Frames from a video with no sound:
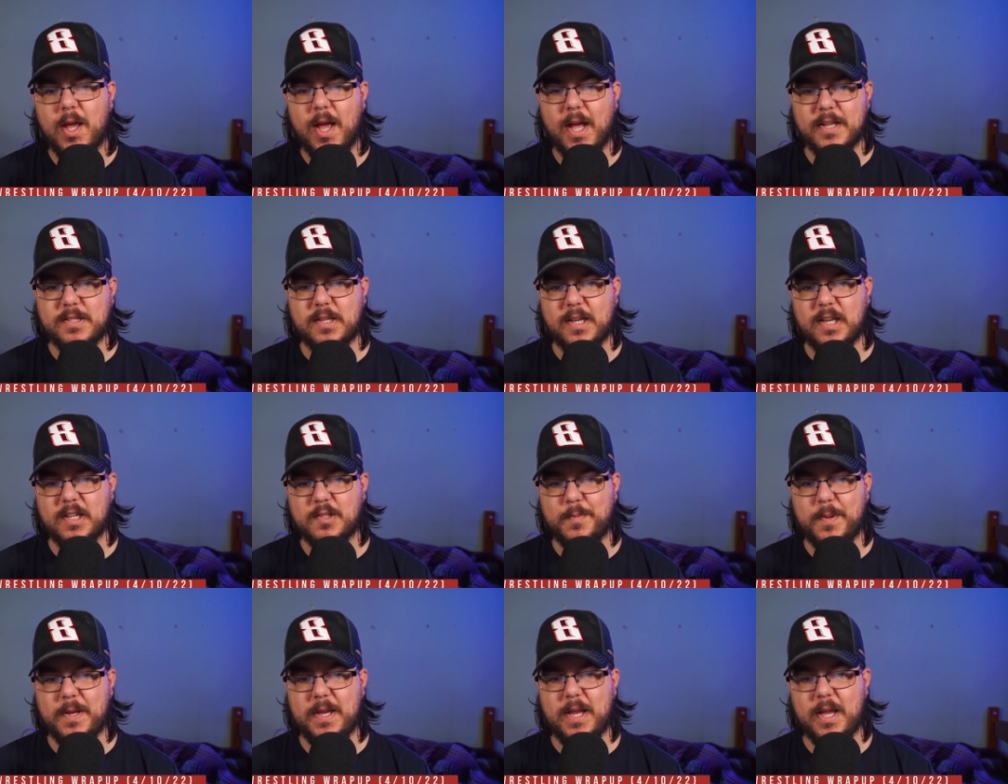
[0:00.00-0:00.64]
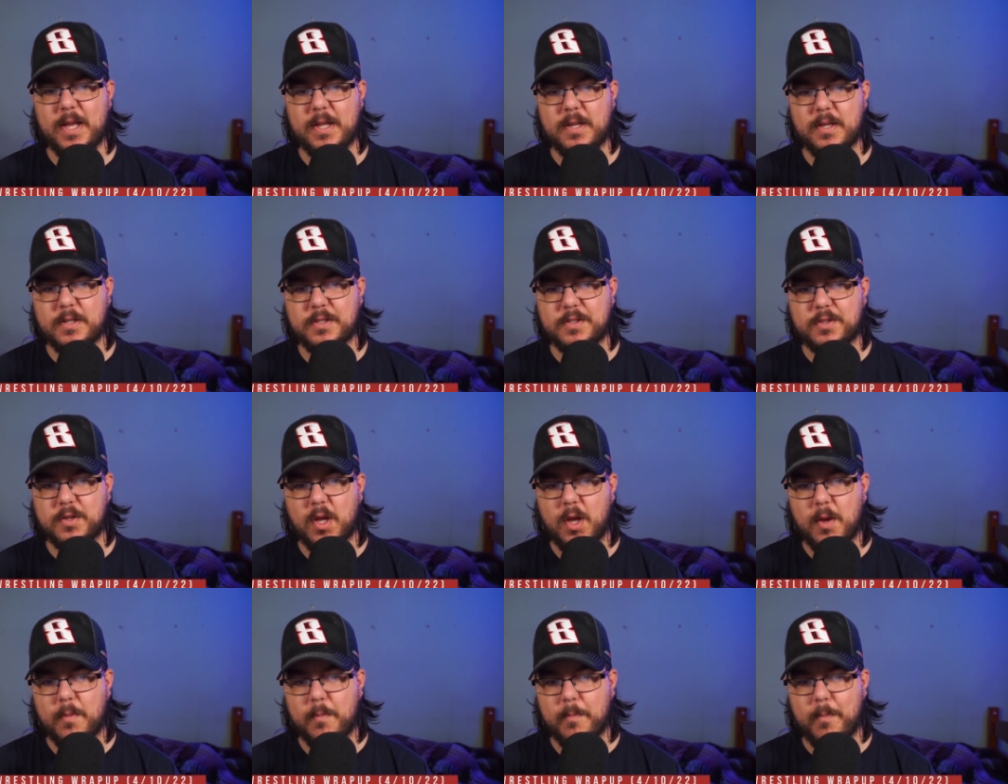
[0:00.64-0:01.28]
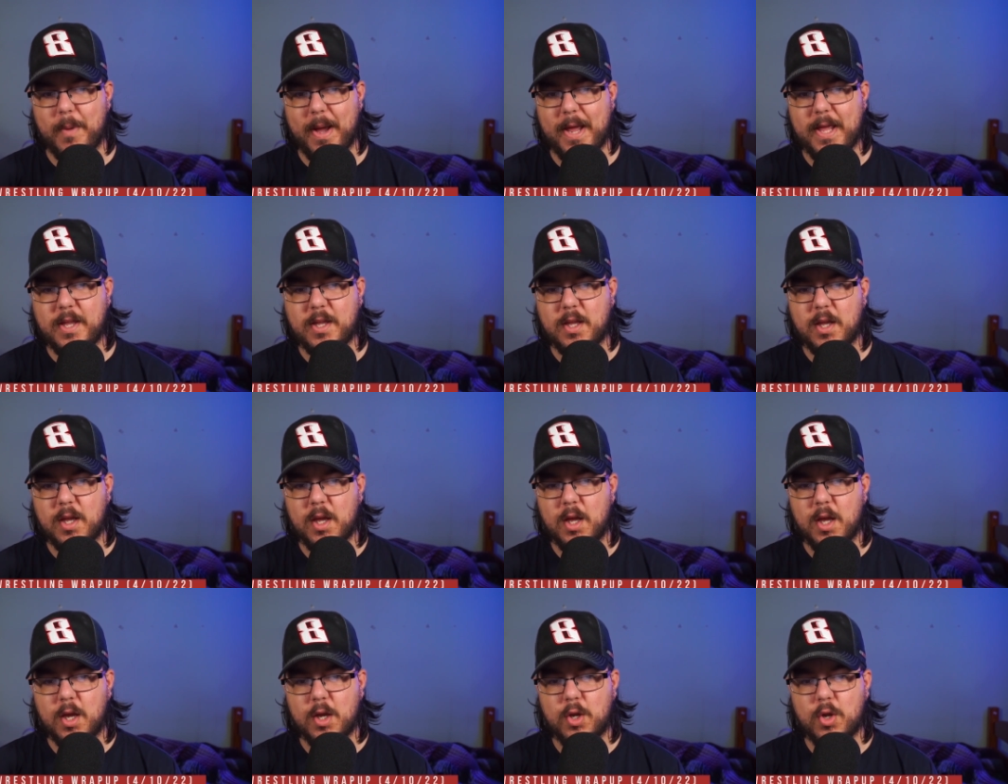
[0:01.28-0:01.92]
as ESPN's
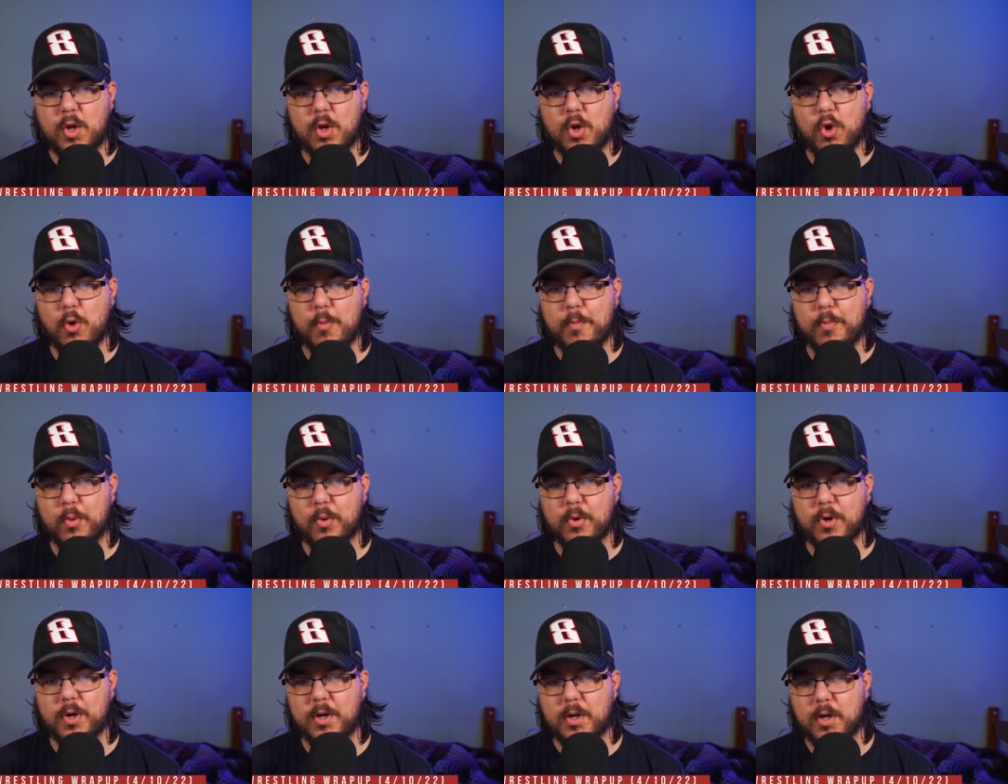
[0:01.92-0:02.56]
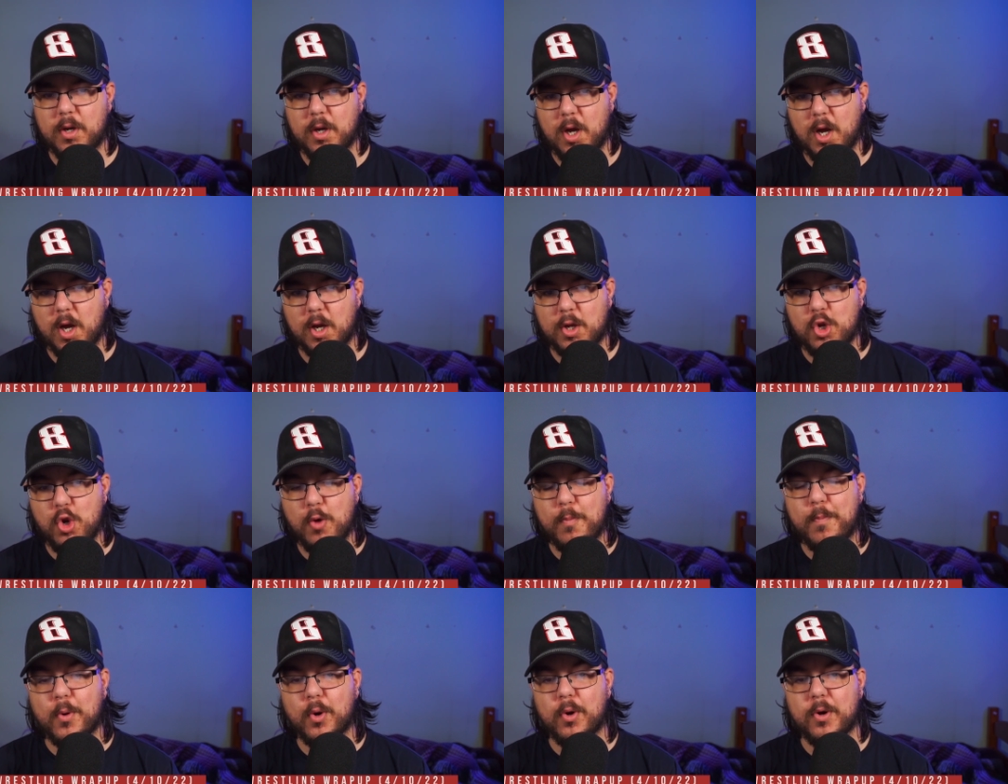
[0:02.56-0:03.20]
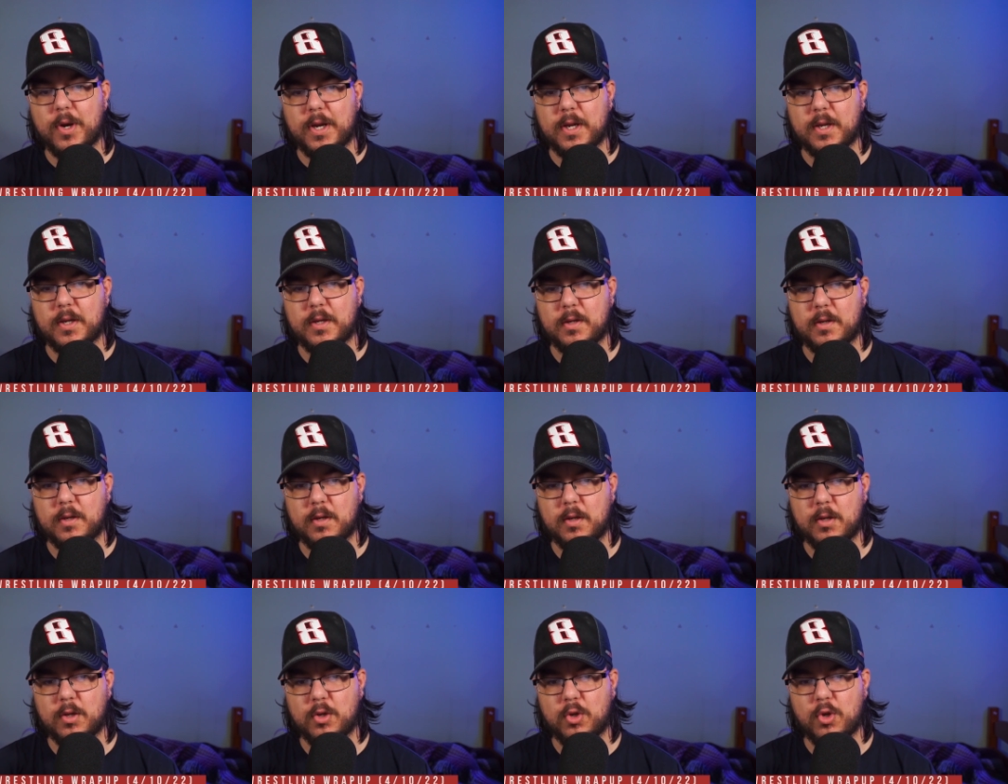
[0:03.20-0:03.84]
Mike Cooper, uh, Coopering,
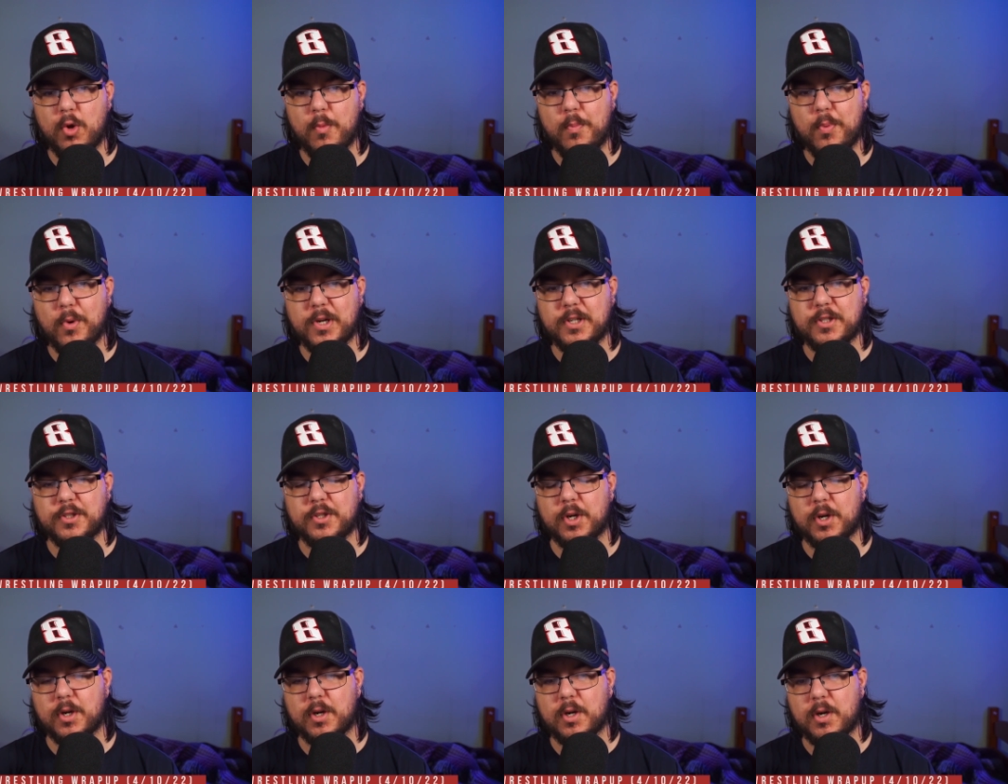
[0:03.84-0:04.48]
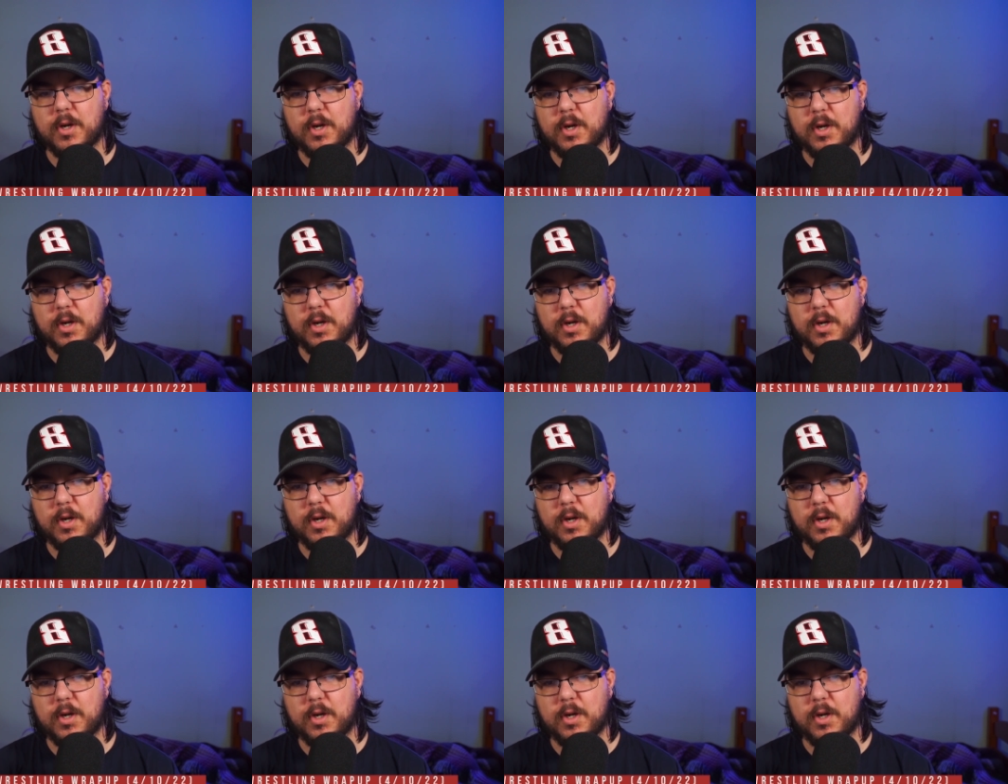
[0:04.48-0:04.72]
Cooperinger